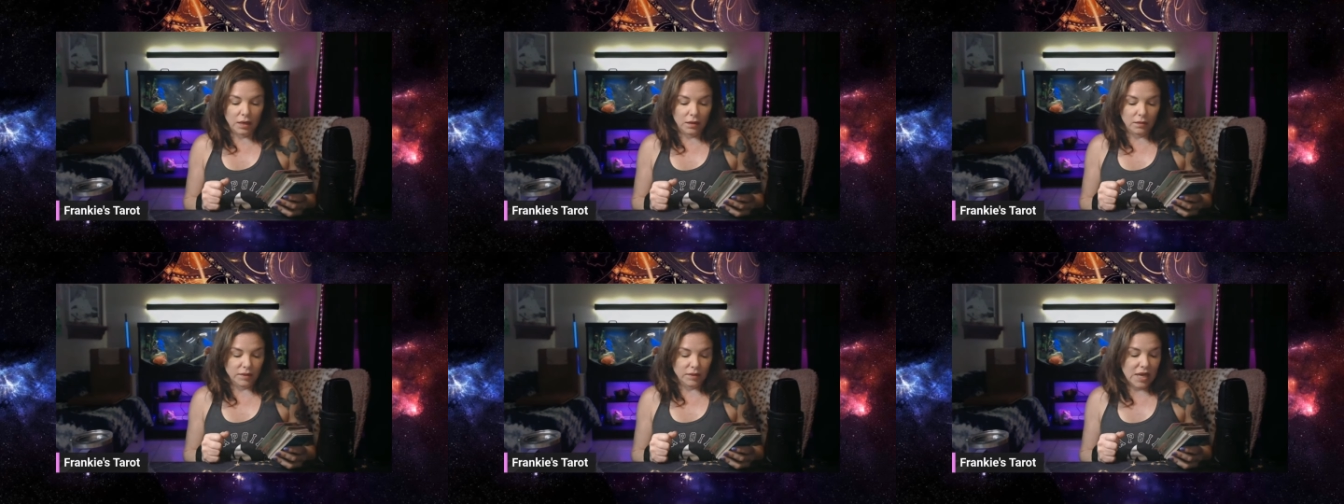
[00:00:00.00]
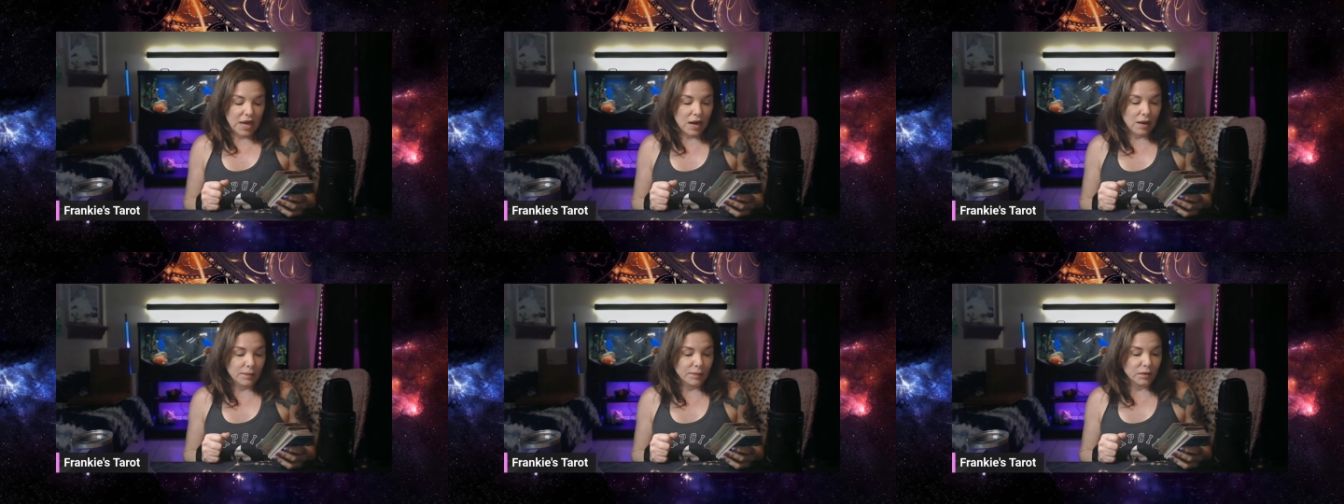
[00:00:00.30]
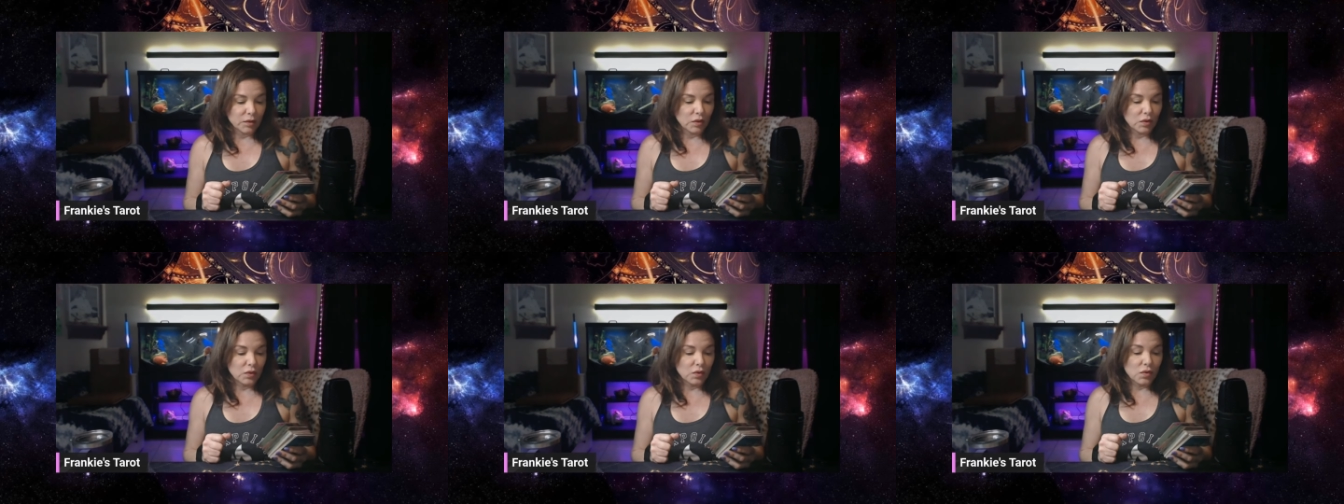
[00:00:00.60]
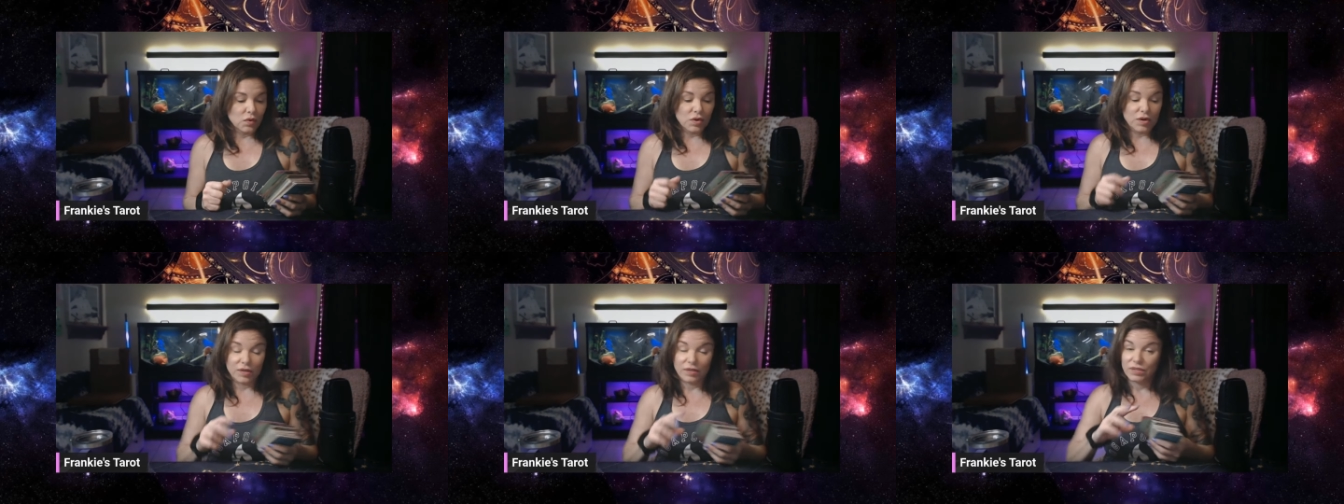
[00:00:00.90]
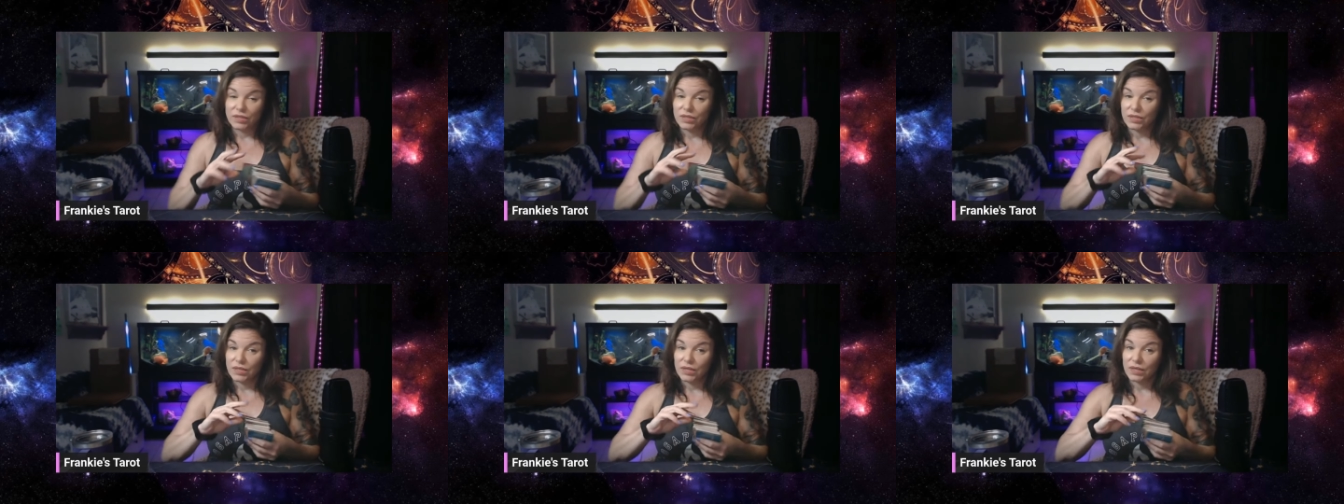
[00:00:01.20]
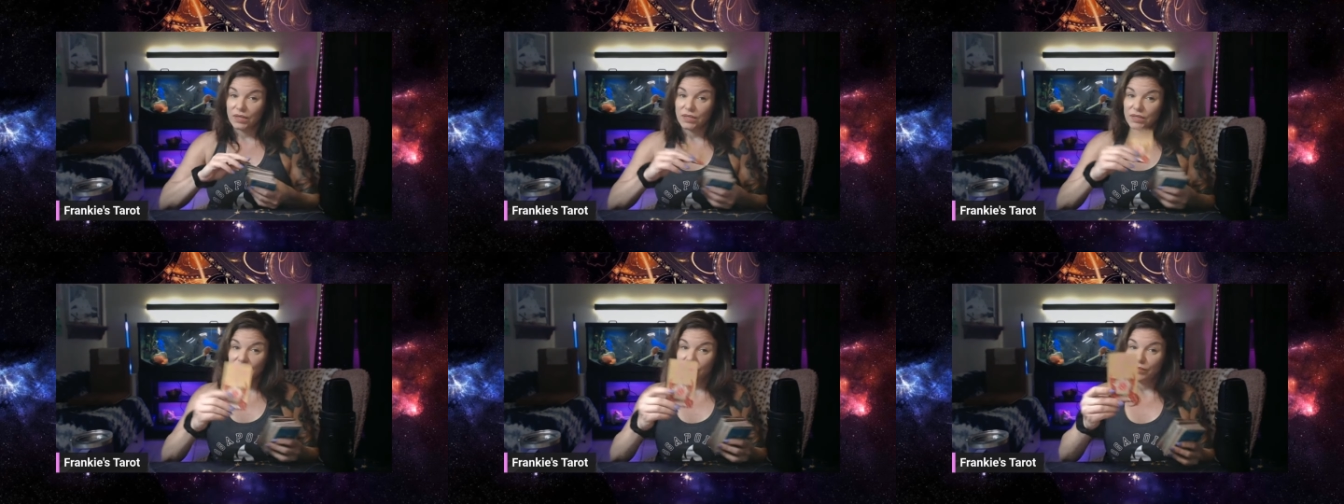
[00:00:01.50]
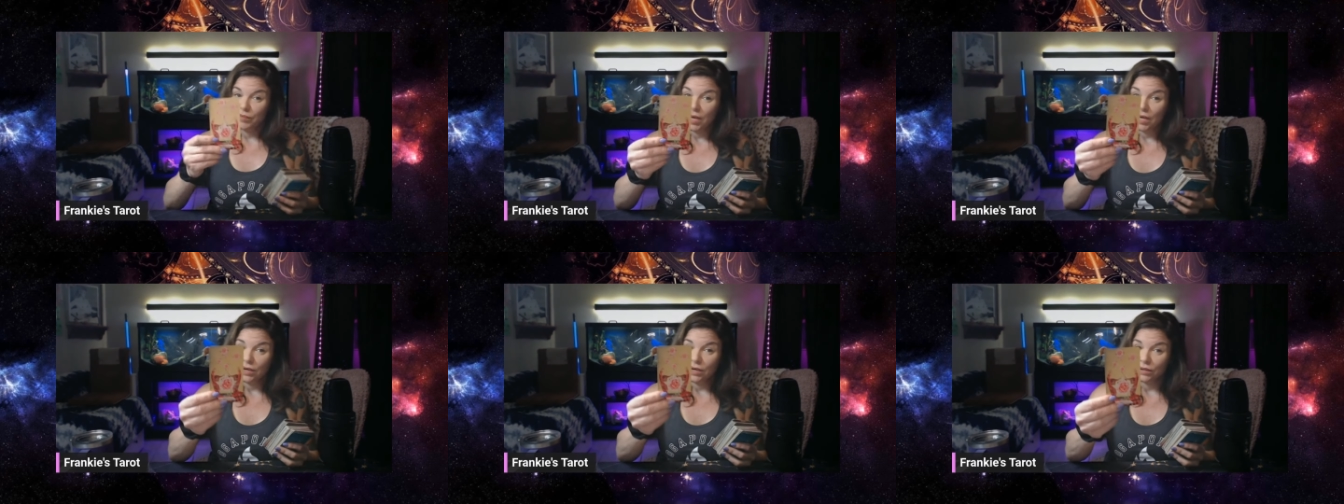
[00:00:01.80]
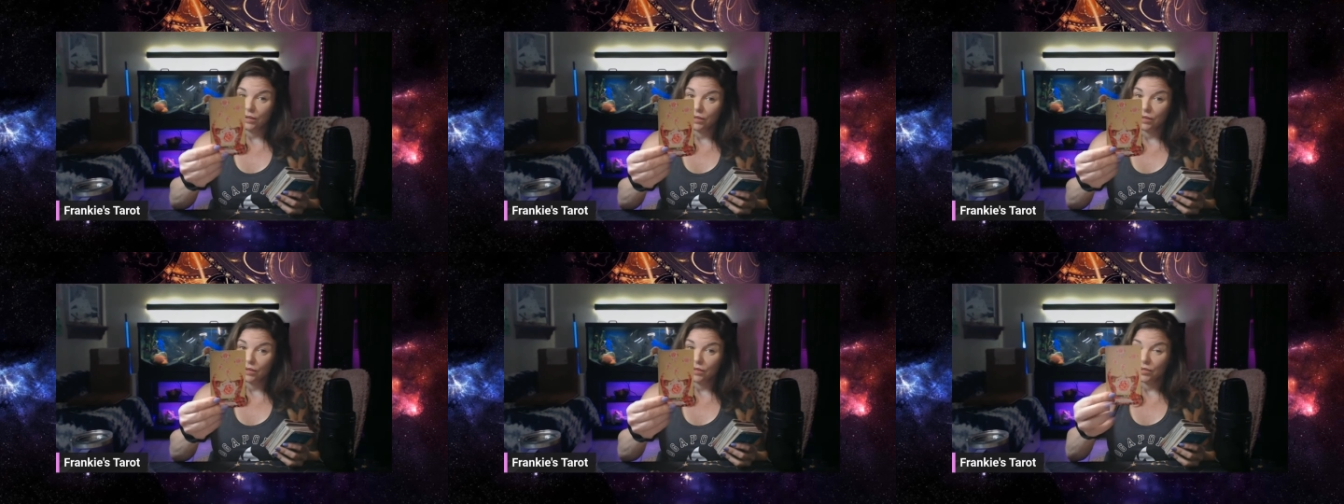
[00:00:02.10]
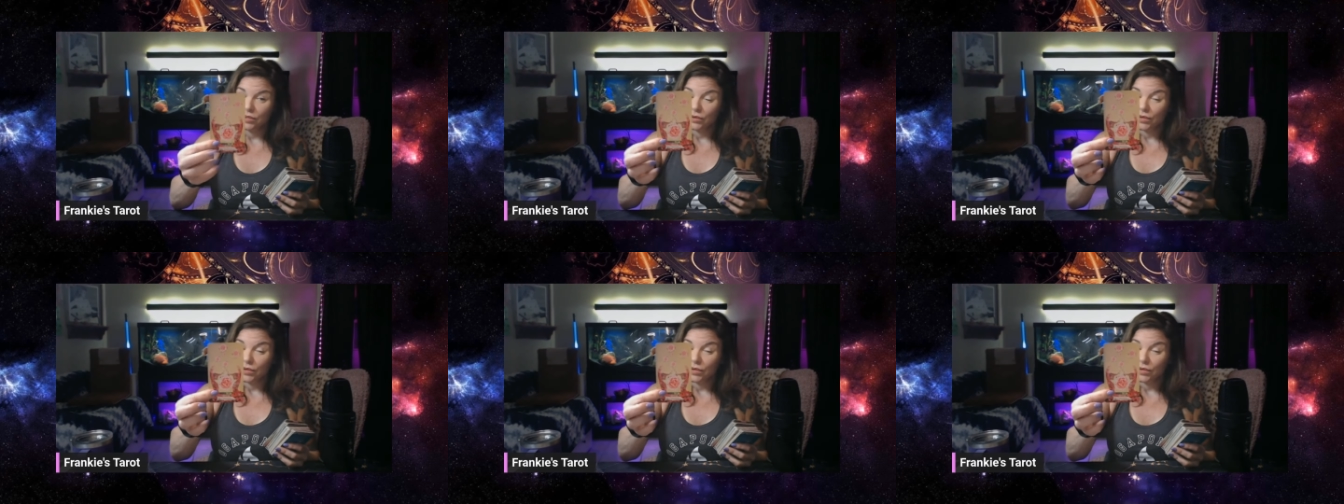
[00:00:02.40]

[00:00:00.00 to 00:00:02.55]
Capricorn, Six of Pentacles.